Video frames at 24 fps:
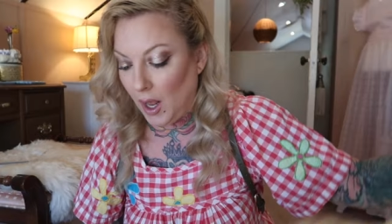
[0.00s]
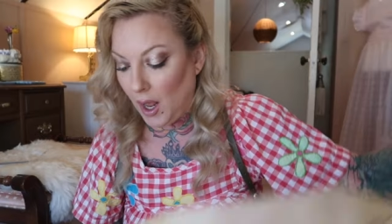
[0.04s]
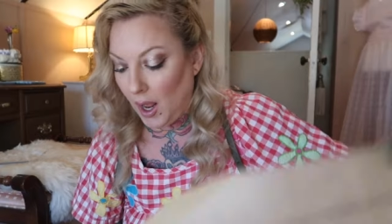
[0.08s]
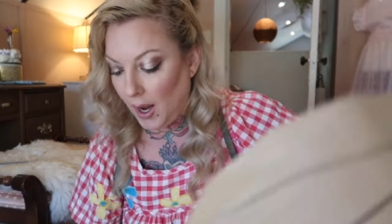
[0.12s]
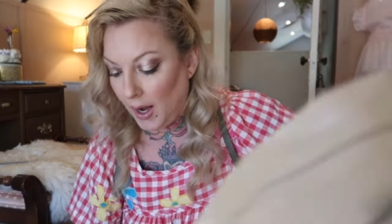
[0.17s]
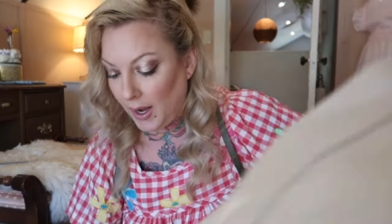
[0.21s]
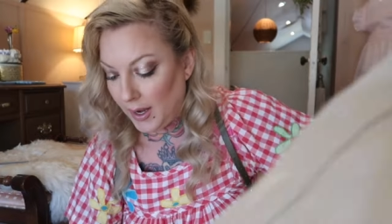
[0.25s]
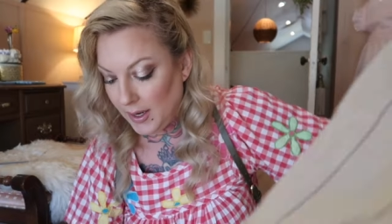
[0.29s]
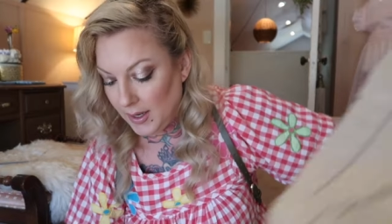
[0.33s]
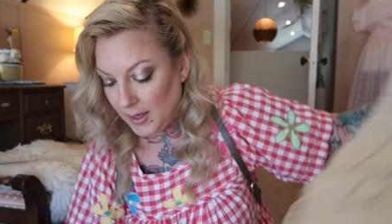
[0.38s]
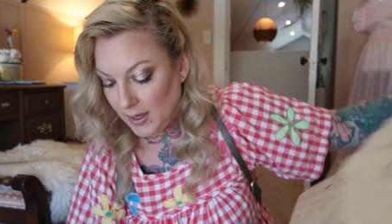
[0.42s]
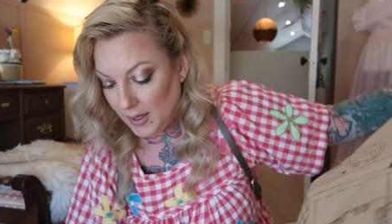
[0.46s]

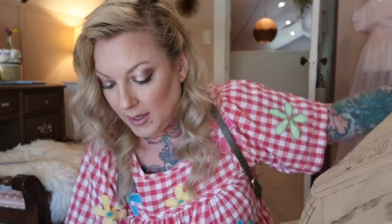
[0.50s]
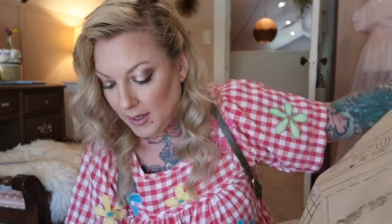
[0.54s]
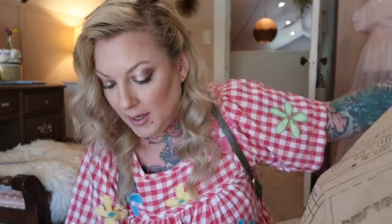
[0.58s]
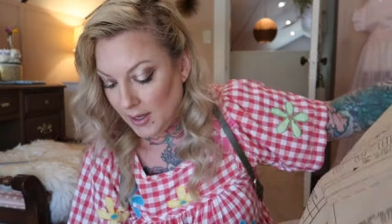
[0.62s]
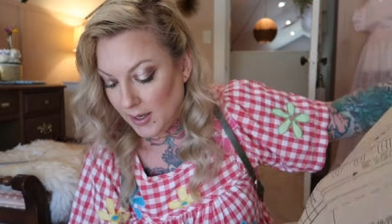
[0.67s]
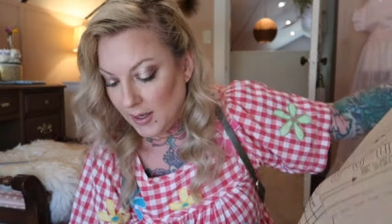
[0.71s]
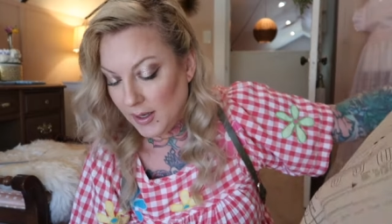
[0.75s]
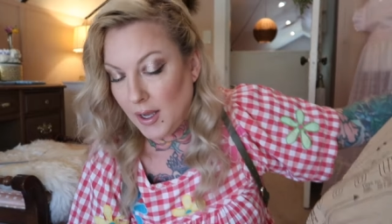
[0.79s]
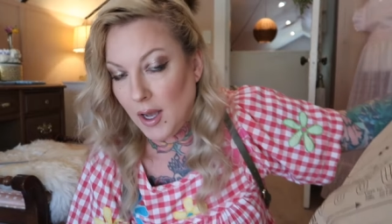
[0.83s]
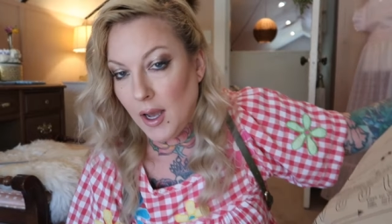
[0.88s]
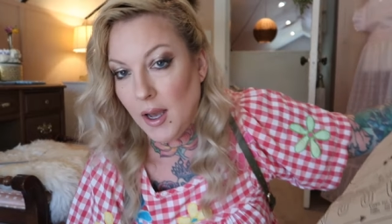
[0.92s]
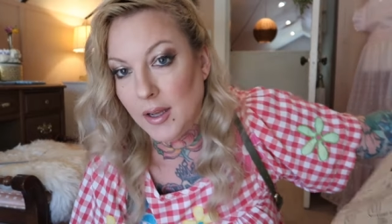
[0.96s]
I
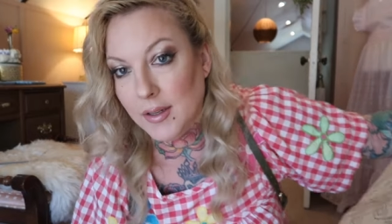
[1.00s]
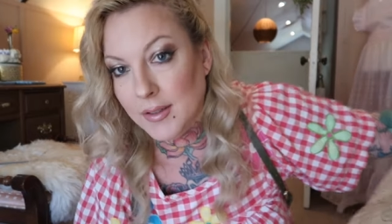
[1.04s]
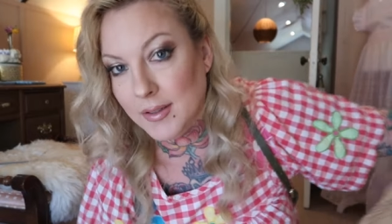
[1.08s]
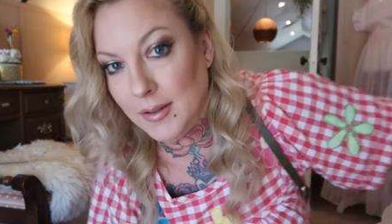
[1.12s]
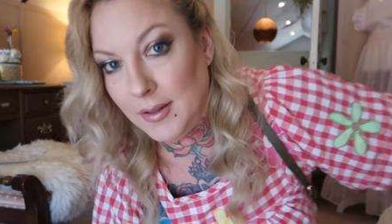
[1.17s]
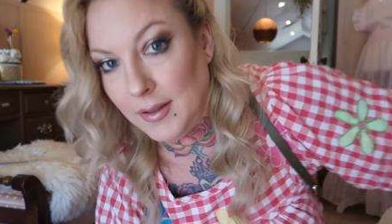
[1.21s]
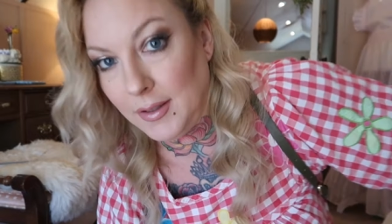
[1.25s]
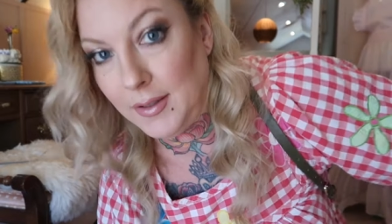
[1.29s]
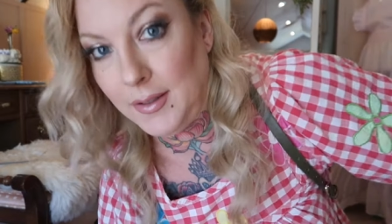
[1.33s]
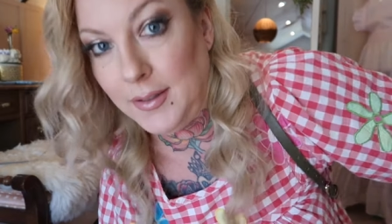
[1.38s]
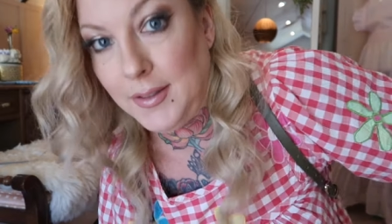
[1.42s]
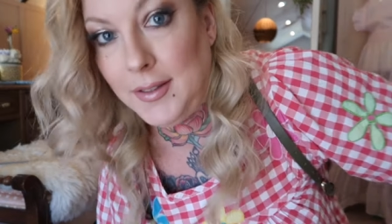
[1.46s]
cut
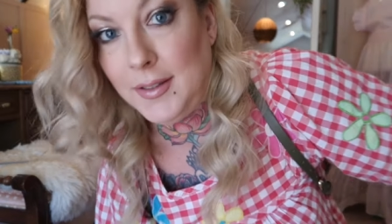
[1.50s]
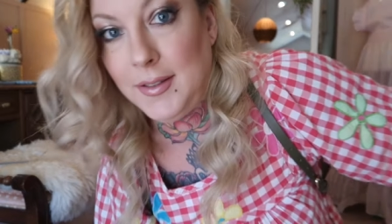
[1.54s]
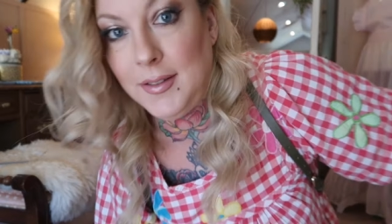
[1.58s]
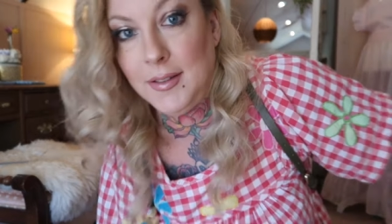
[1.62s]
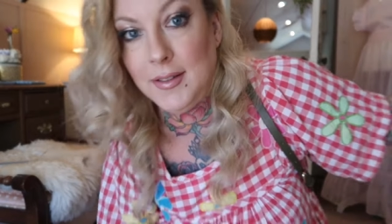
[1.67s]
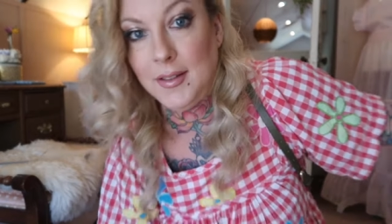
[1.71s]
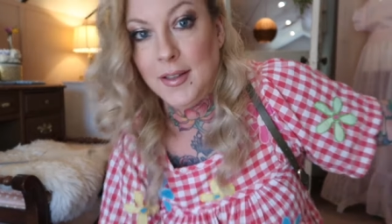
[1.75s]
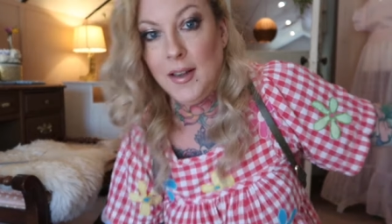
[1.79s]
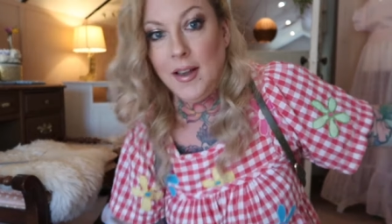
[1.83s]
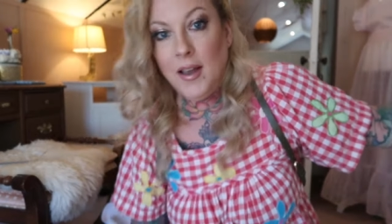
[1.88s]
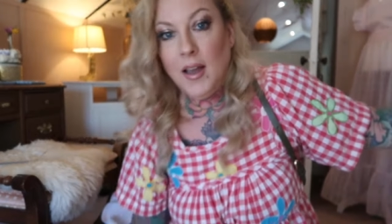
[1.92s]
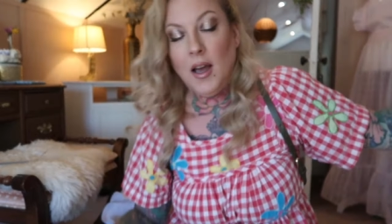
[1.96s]
this,